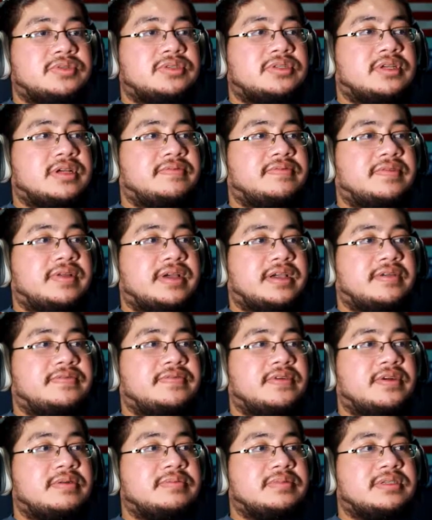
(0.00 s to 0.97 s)
stuff like a
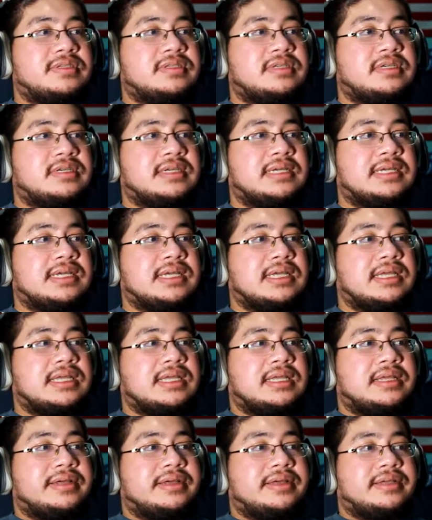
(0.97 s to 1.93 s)
pharmacy.
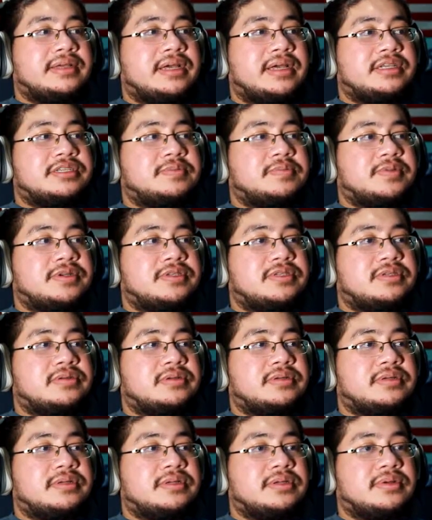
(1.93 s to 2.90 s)
Uh, suppress
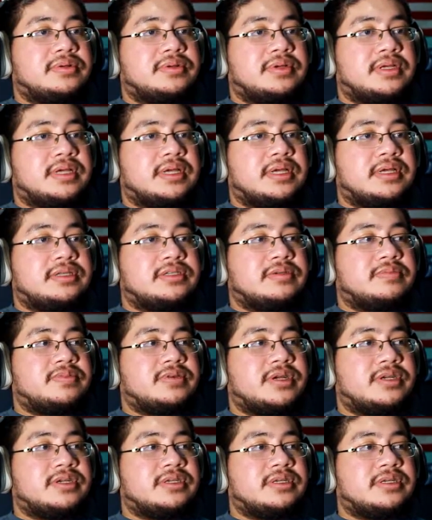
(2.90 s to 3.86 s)
to okay
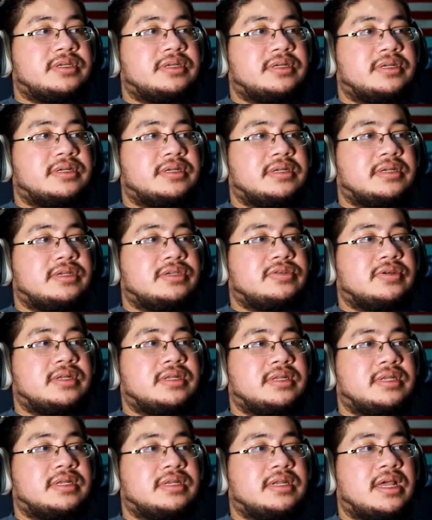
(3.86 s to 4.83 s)
suppression
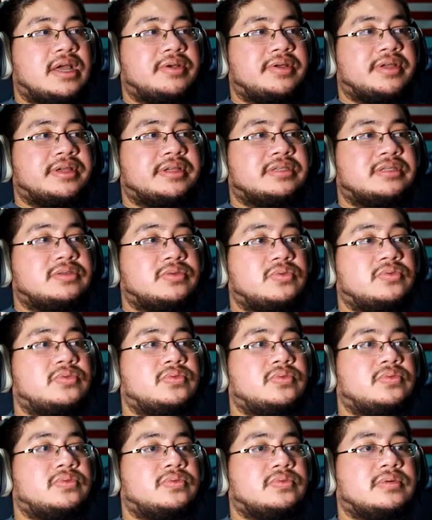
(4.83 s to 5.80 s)
adrenaline outkicks.
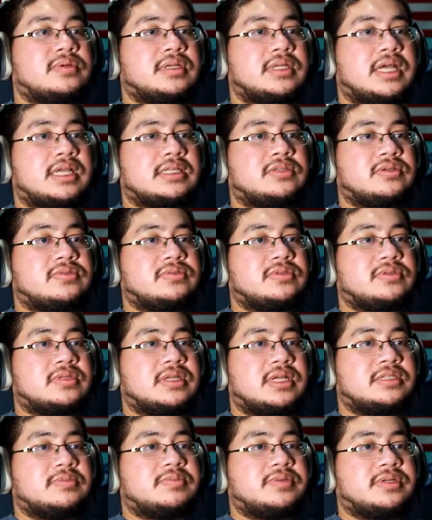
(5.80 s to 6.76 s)
Ooh, that's also
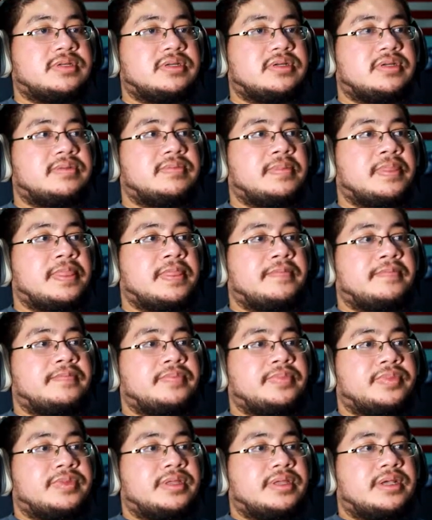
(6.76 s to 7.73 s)
that's pretty good.
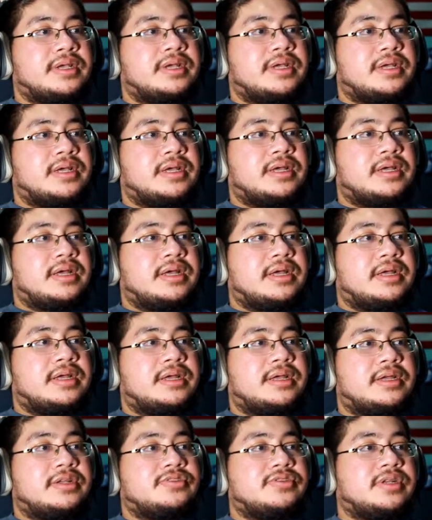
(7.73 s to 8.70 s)

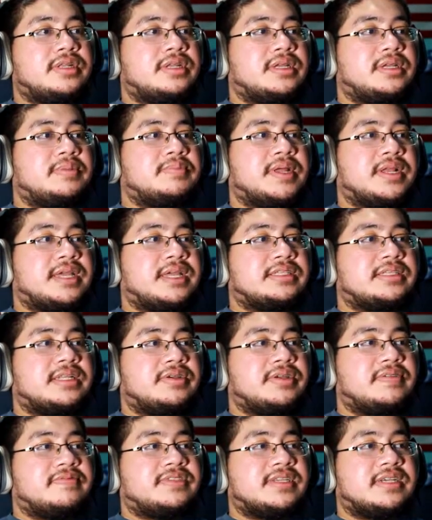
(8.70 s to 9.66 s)
Uh, adrenaline medkits
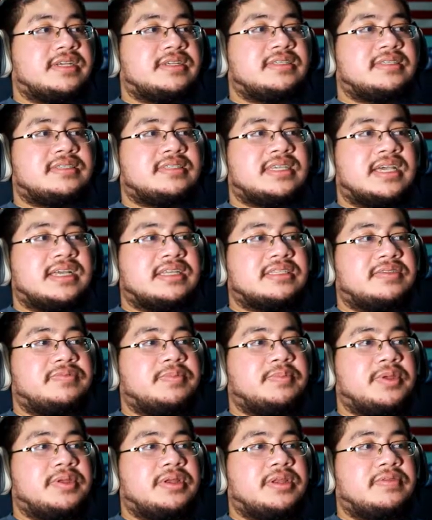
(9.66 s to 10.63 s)
now give second seconds of
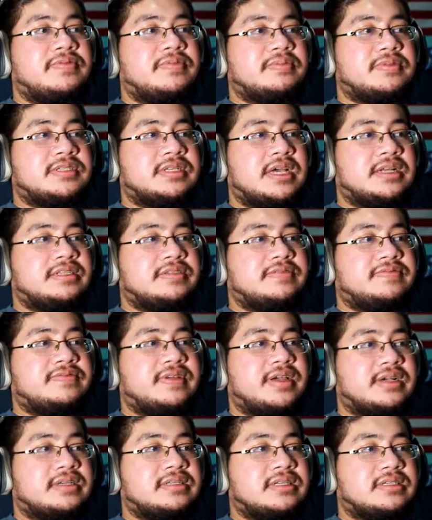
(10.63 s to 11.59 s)
immunity from status
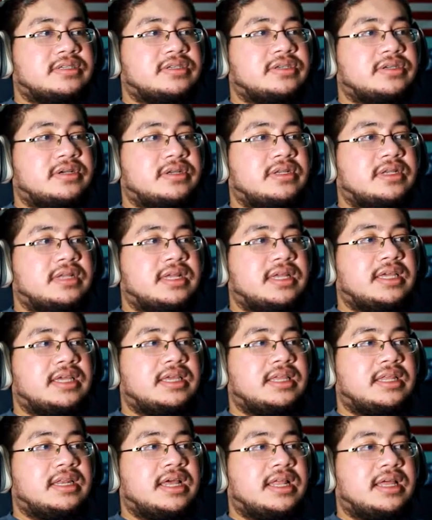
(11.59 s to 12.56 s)
effects. That's good.
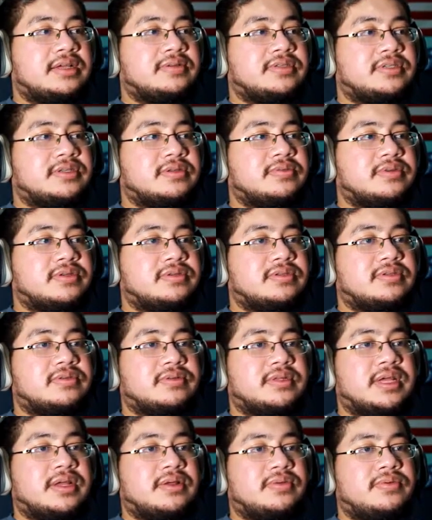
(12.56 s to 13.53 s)
Heal an ally with skill reduce
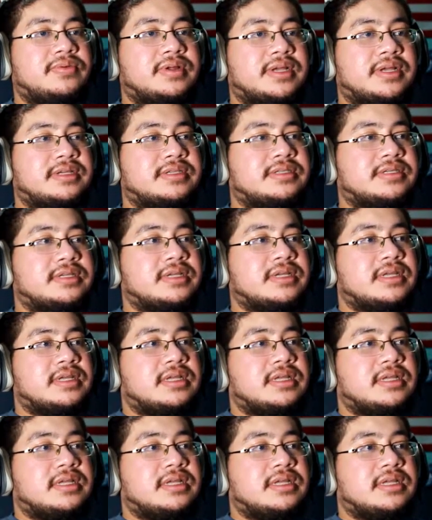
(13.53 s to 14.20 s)
cooldown. Oh, nice.